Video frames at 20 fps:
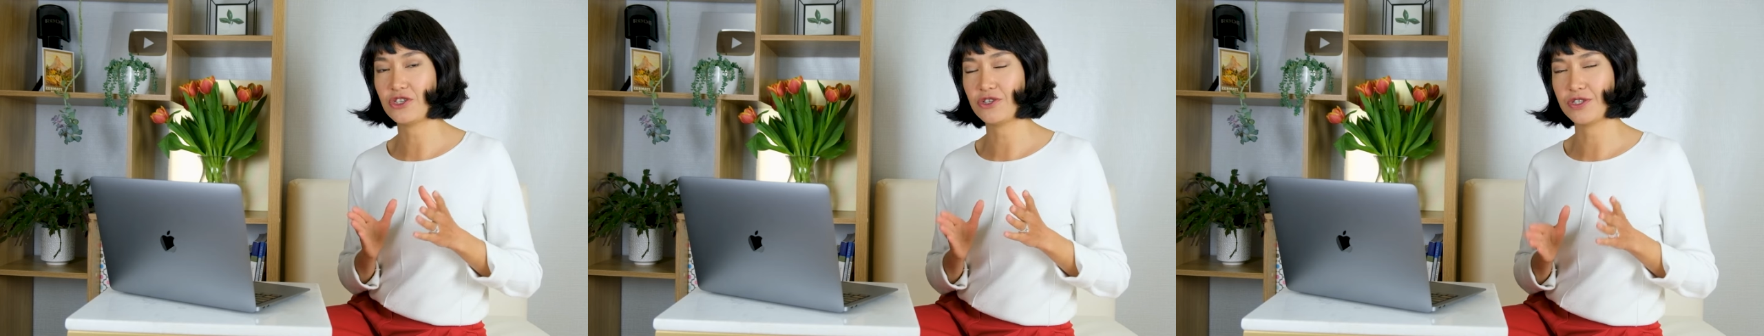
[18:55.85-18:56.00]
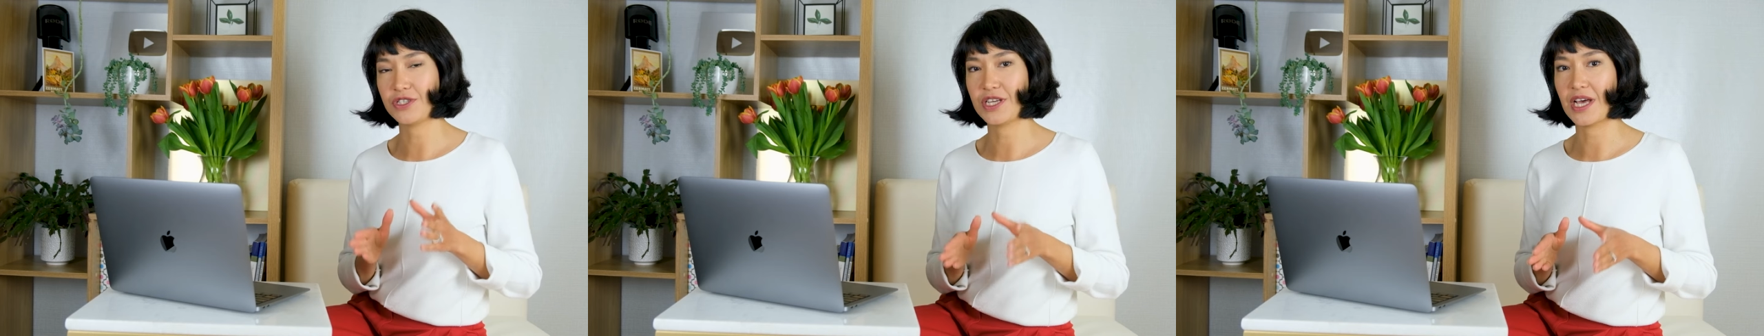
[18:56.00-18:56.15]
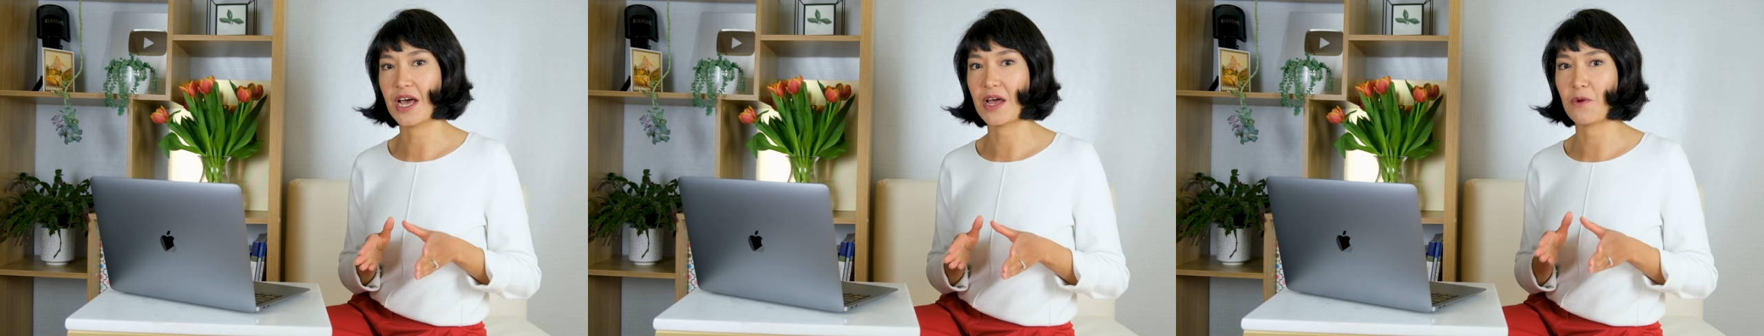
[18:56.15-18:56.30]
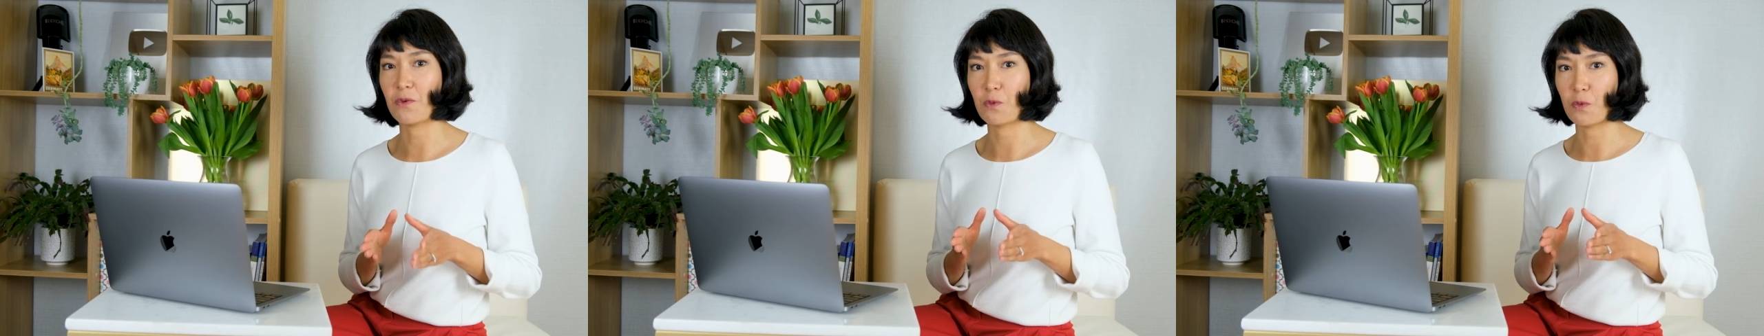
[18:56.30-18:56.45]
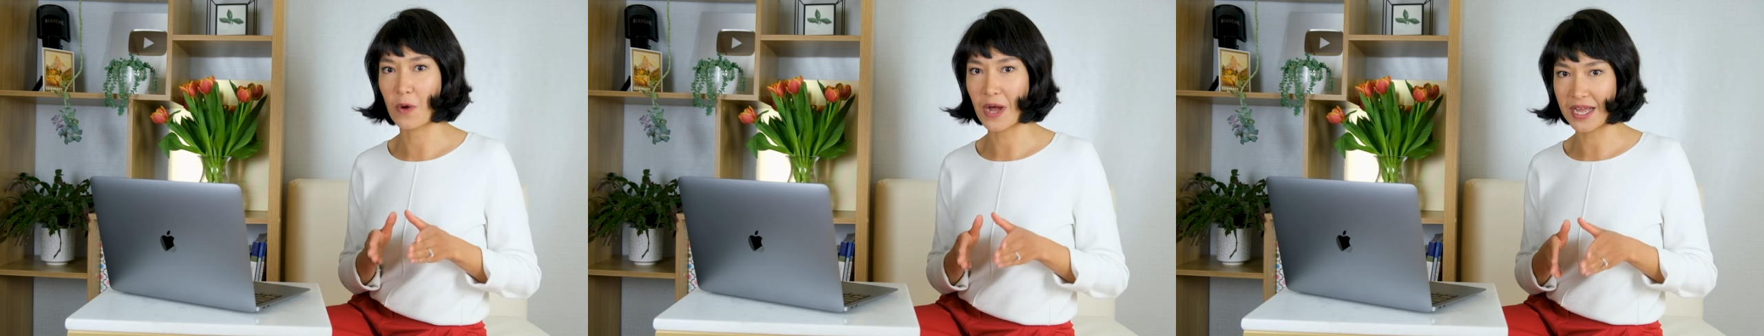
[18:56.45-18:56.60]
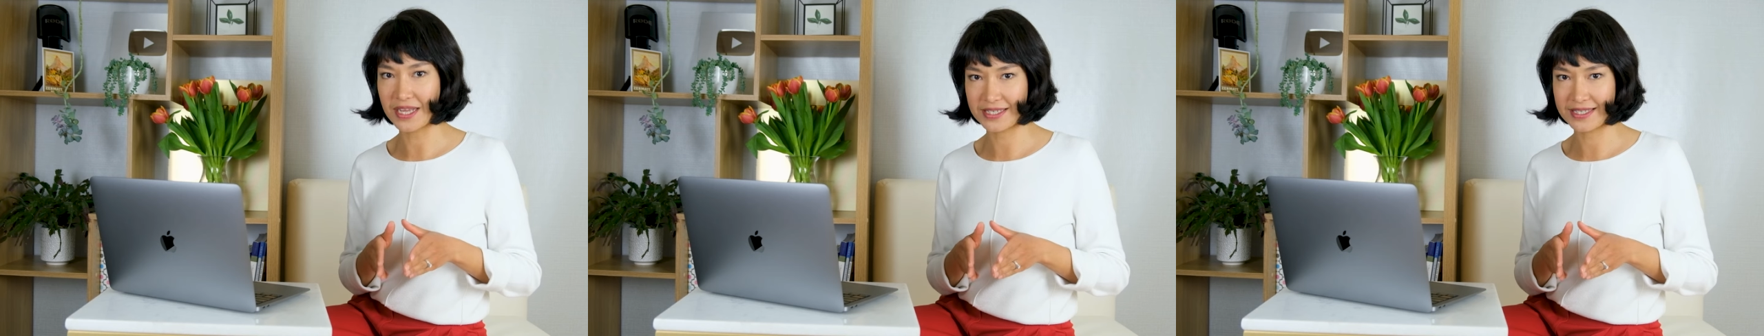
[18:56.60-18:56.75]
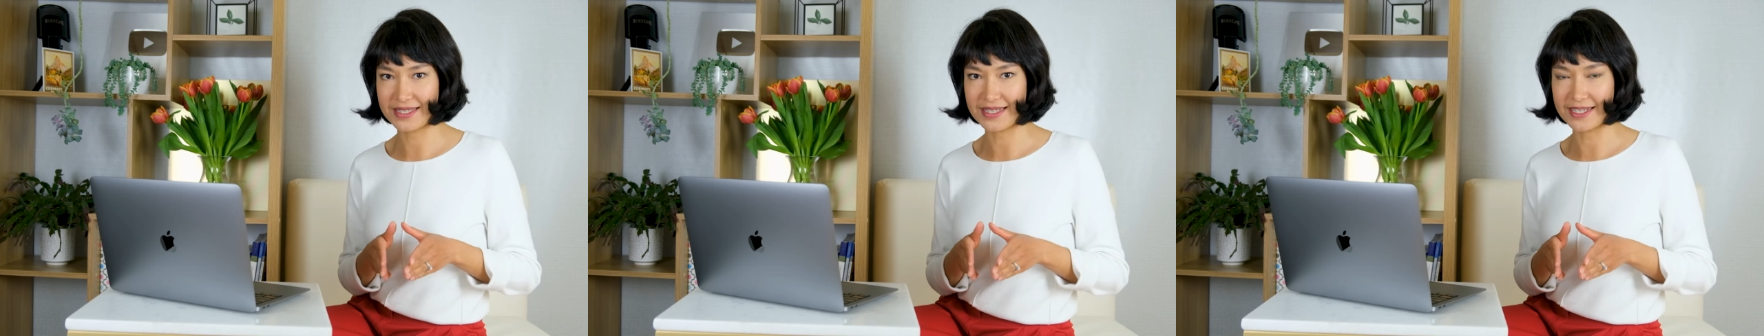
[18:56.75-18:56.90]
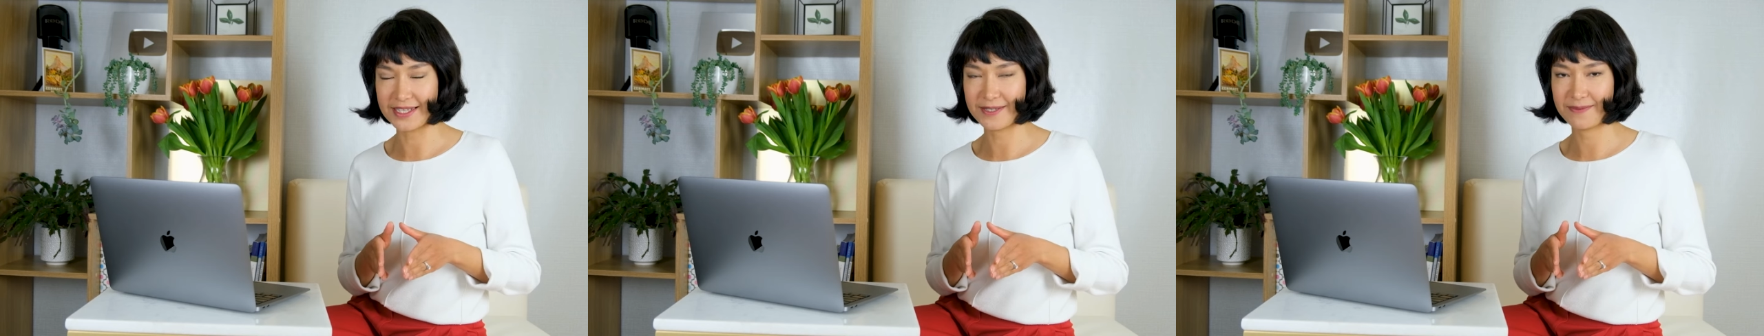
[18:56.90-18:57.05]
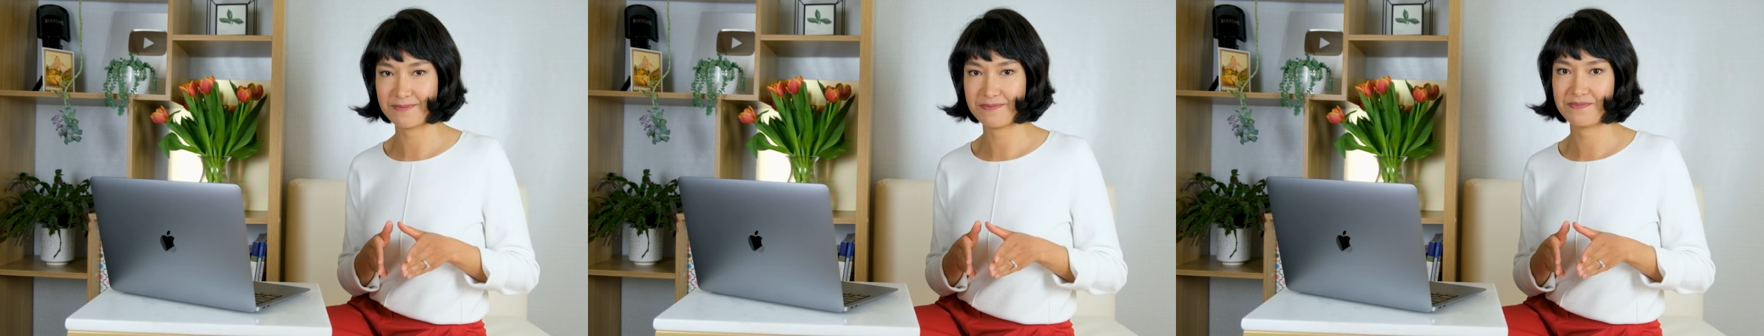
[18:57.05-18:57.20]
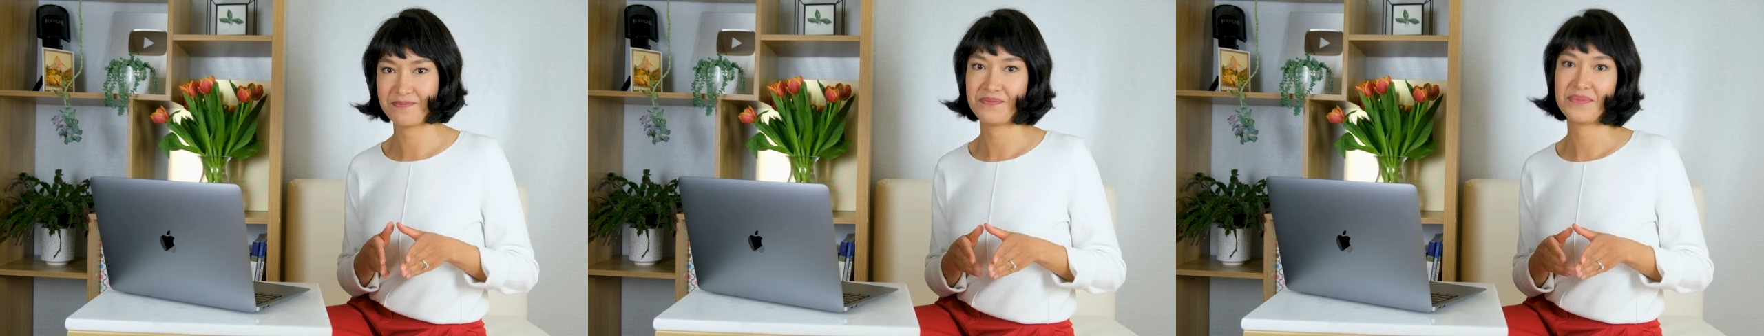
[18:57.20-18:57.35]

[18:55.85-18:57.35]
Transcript: your time wisely.